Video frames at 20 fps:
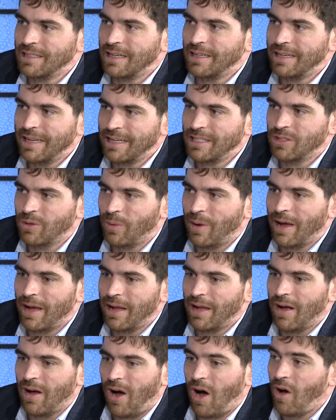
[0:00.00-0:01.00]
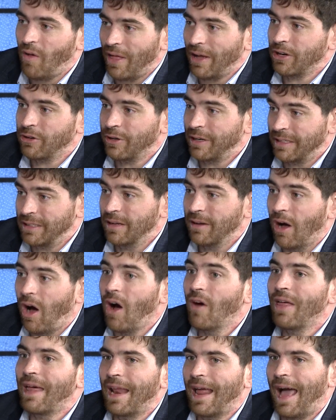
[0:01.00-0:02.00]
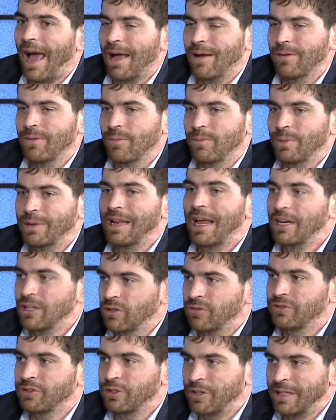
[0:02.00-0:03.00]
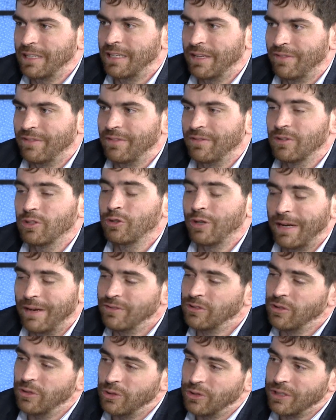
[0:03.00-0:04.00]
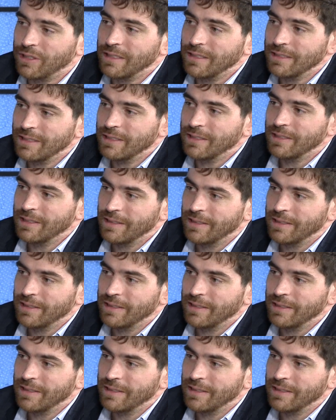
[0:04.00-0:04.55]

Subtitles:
and takes away all that potential for creative solutions.